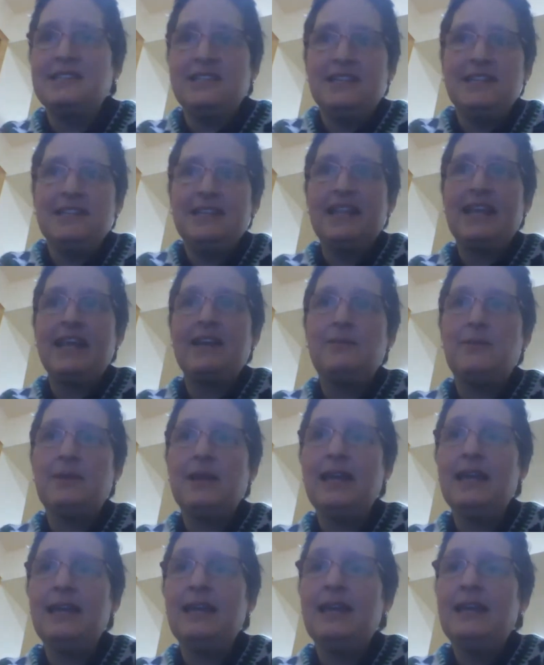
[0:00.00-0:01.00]
tested in
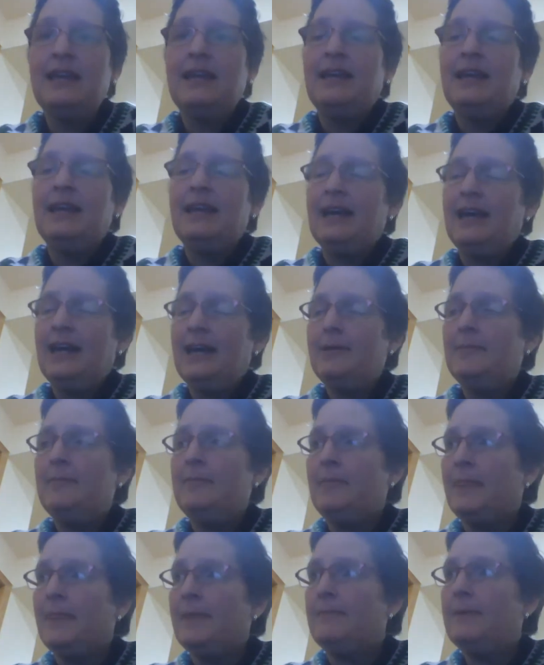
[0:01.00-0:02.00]
that way.
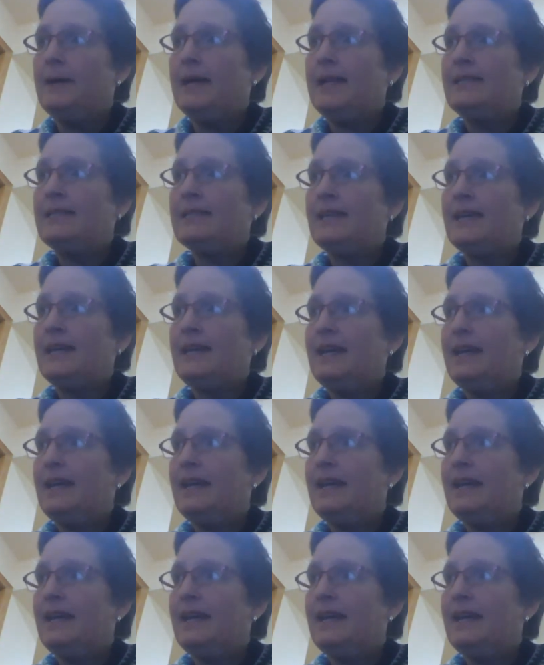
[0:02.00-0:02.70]
But